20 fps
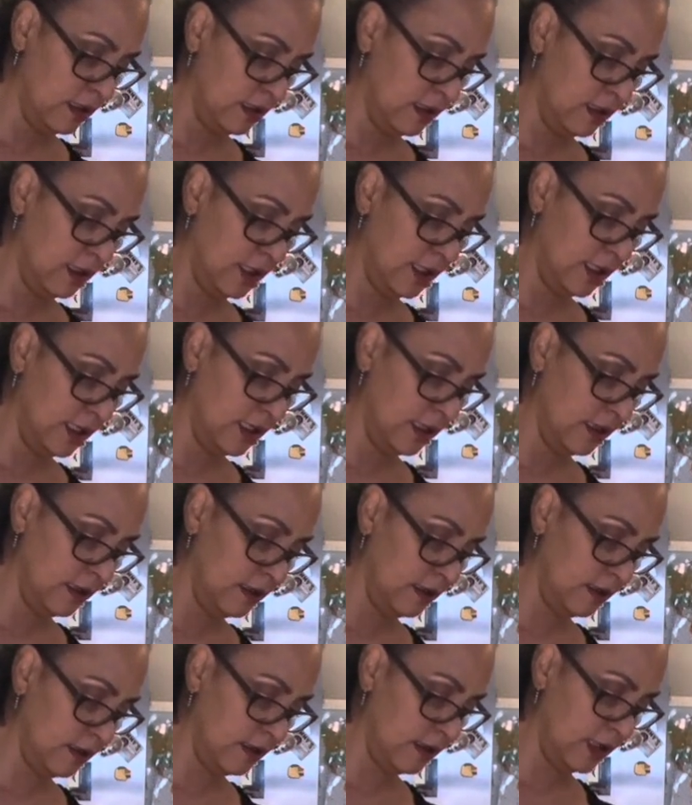
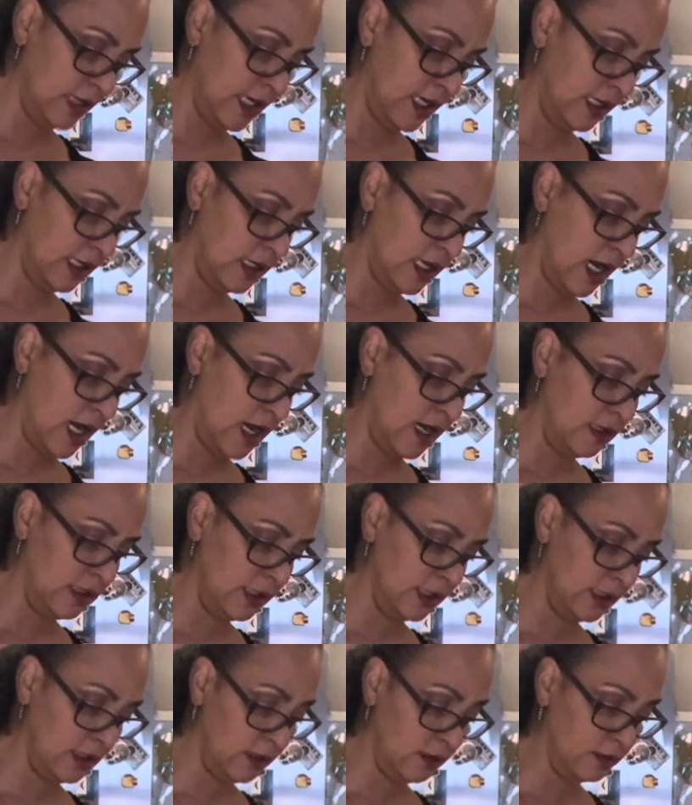They call
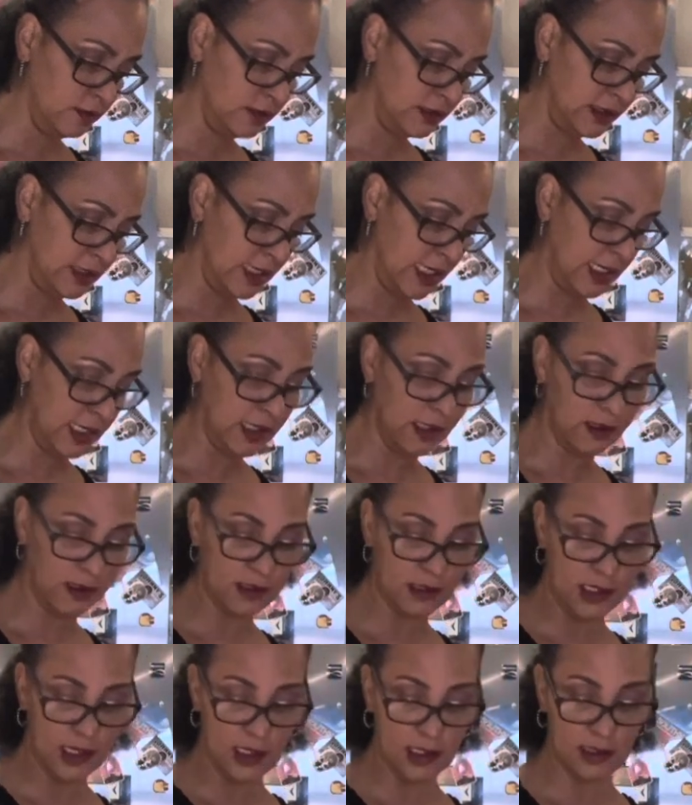it on
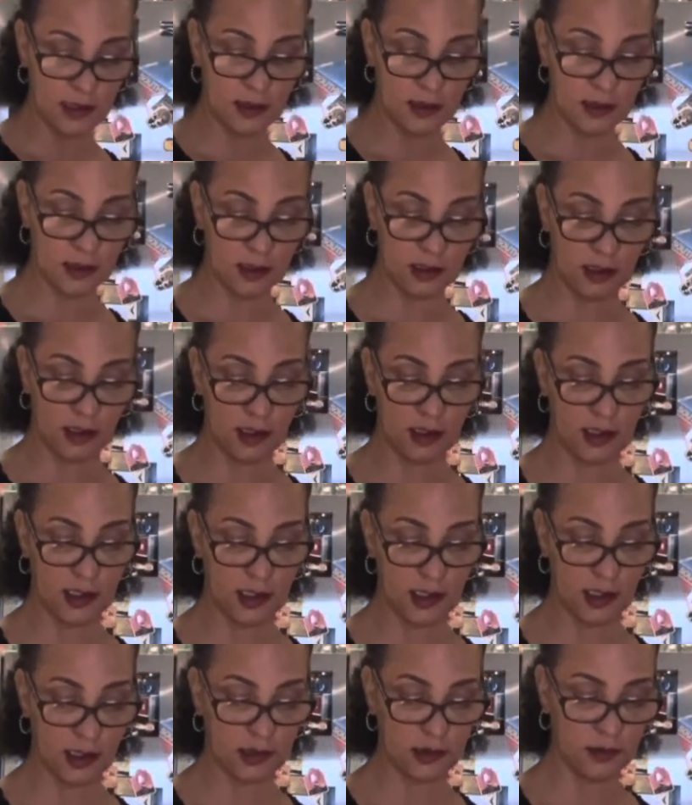sale.
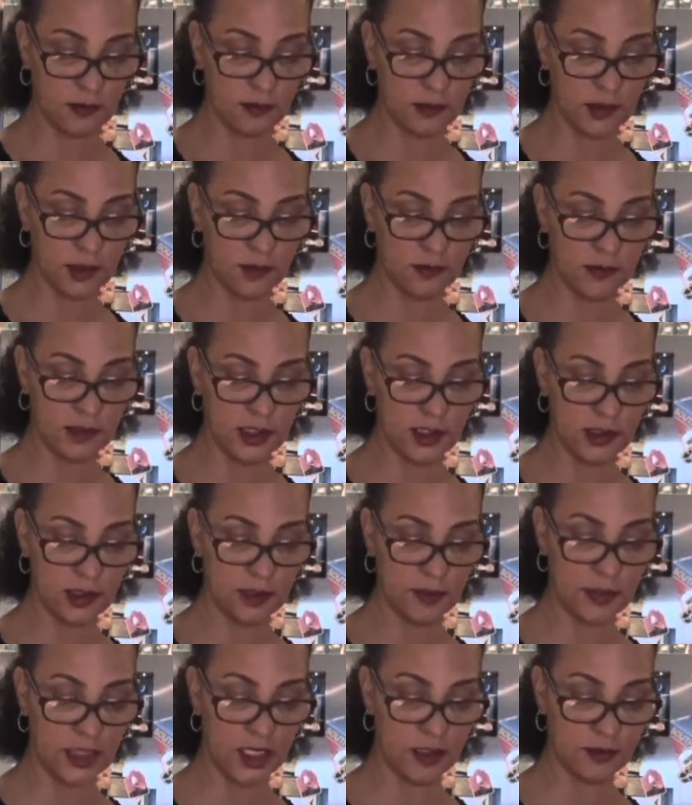I don't know nothing
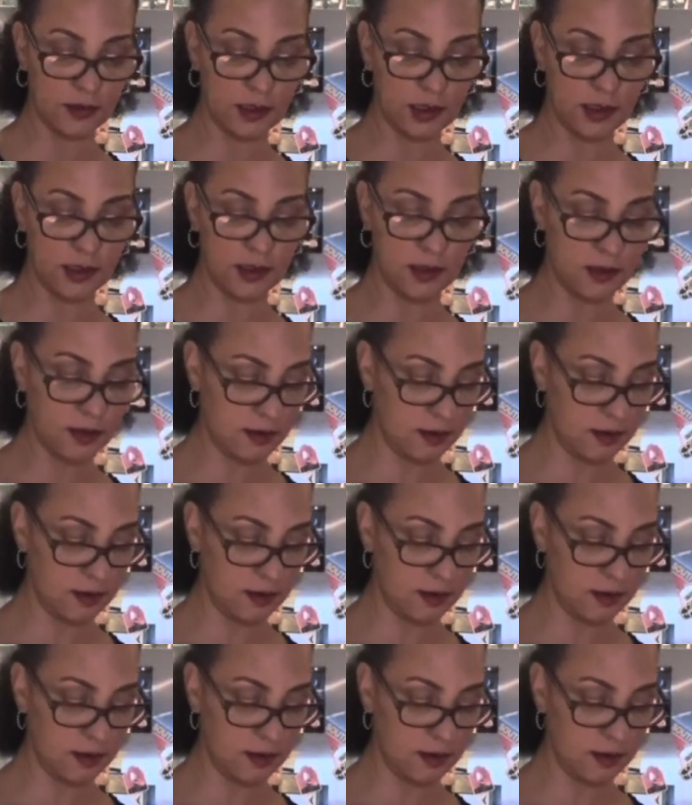about that.